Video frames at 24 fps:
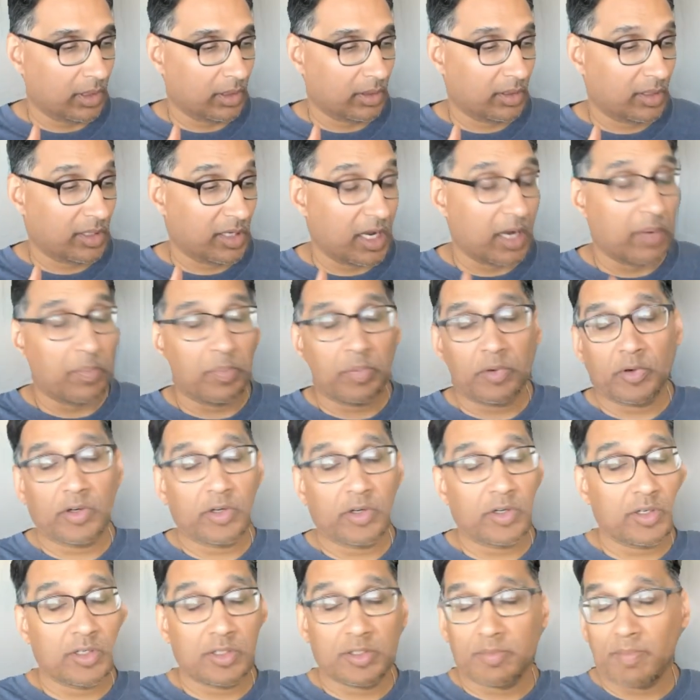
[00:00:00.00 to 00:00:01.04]

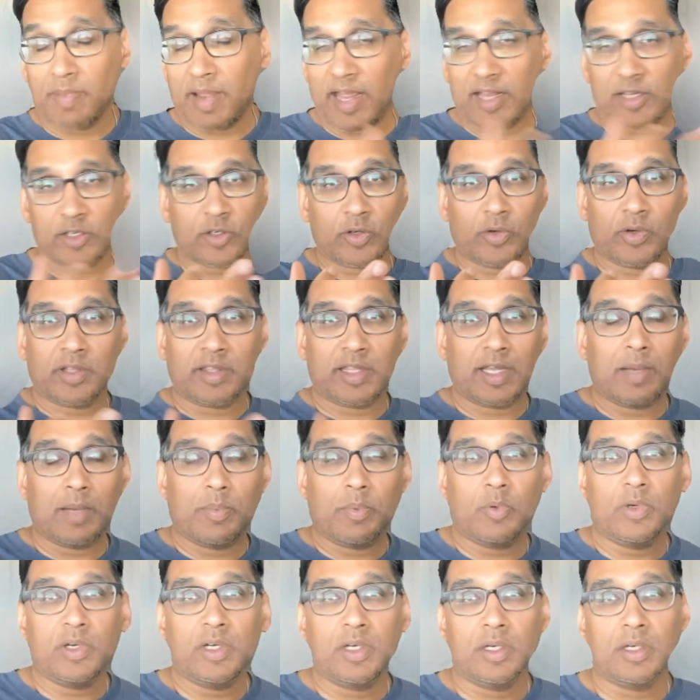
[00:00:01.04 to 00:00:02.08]
Emperor's master at that
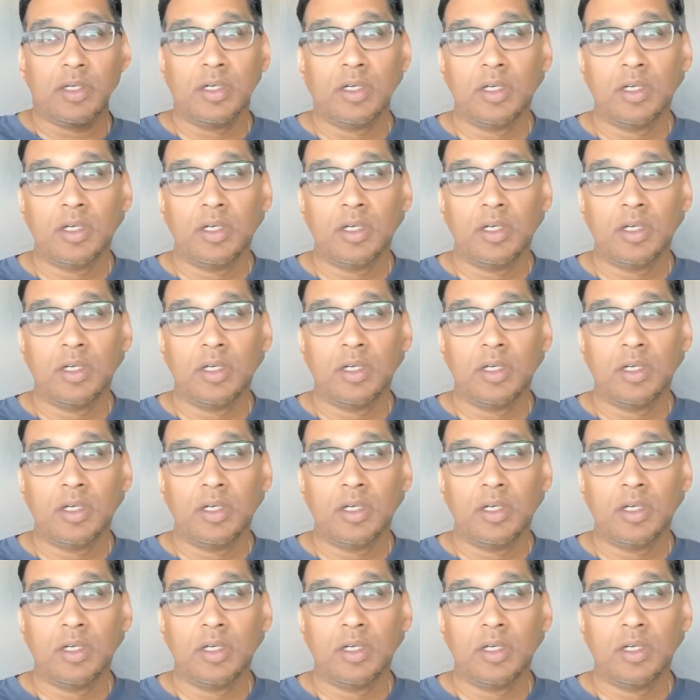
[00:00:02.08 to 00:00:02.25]
point.